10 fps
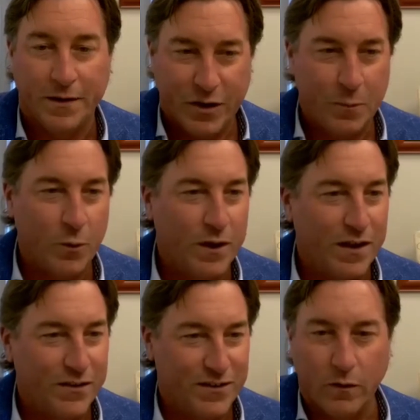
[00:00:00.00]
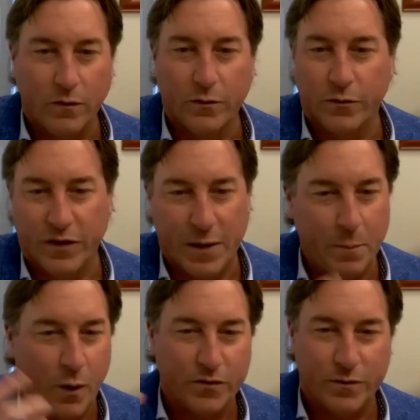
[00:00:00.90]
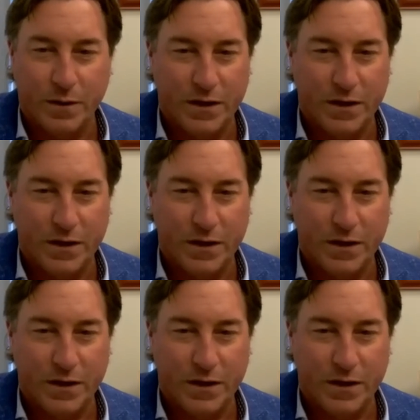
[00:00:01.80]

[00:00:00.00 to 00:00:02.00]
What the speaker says: same location, all of those same parts and